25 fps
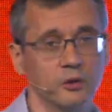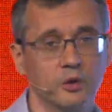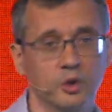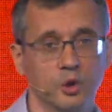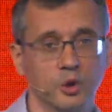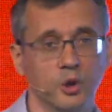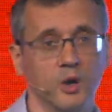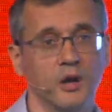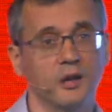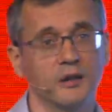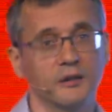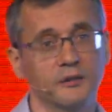
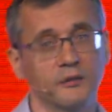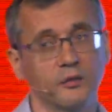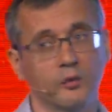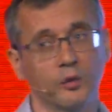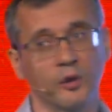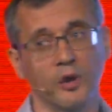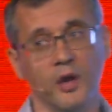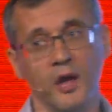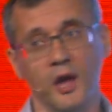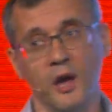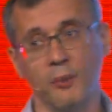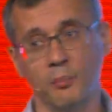transfer
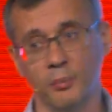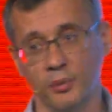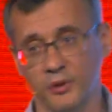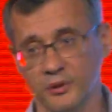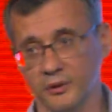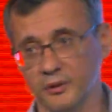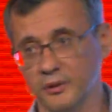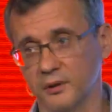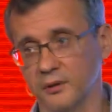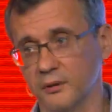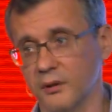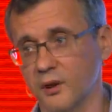
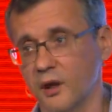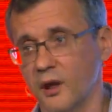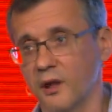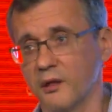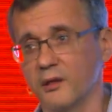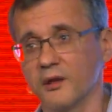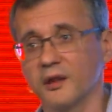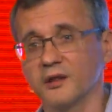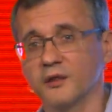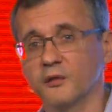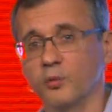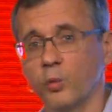happens.
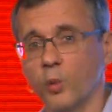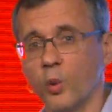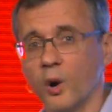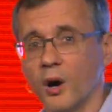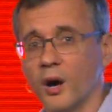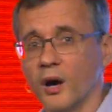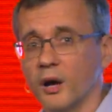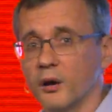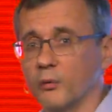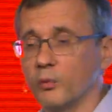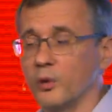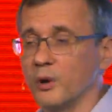That's
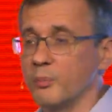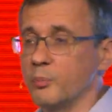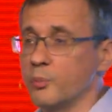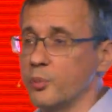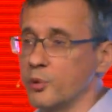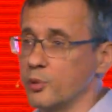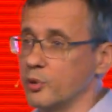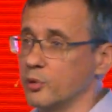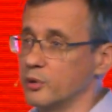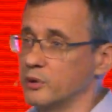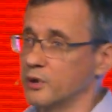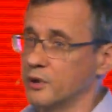why we
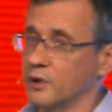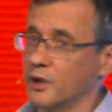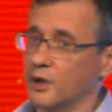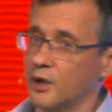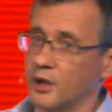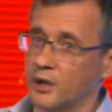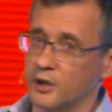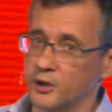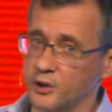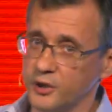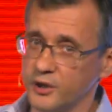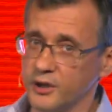put
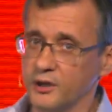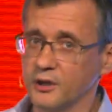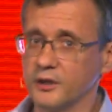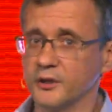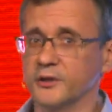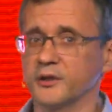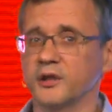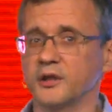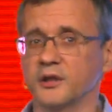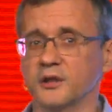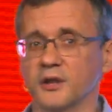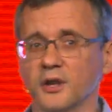
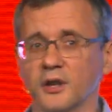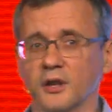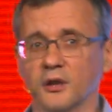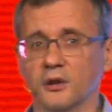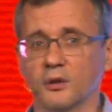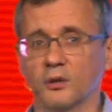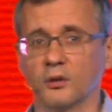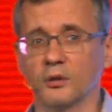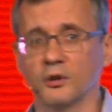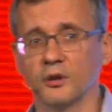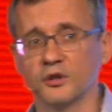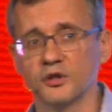DLT
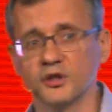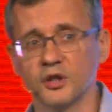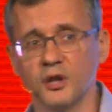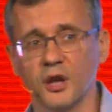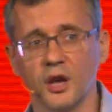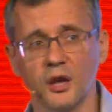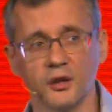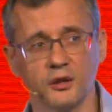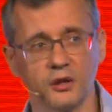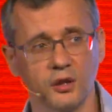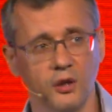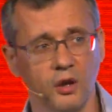technology
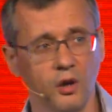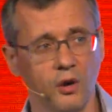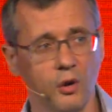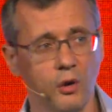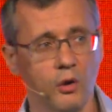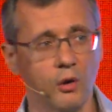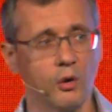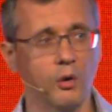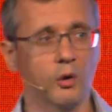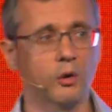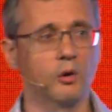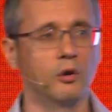at the
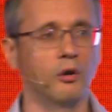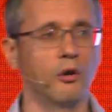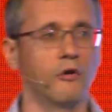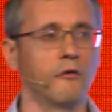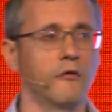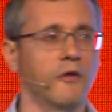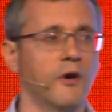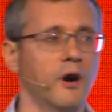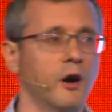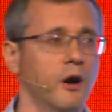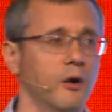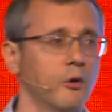core
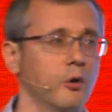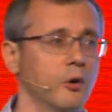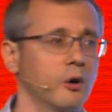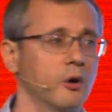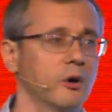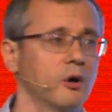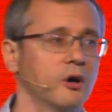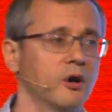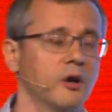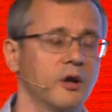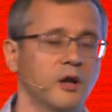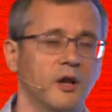of
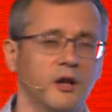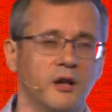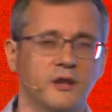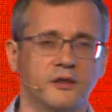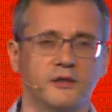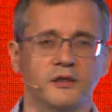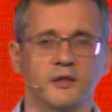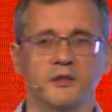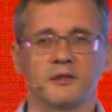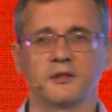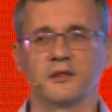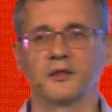our
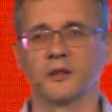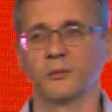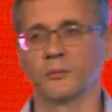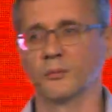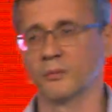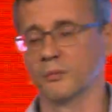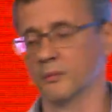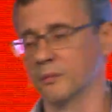system.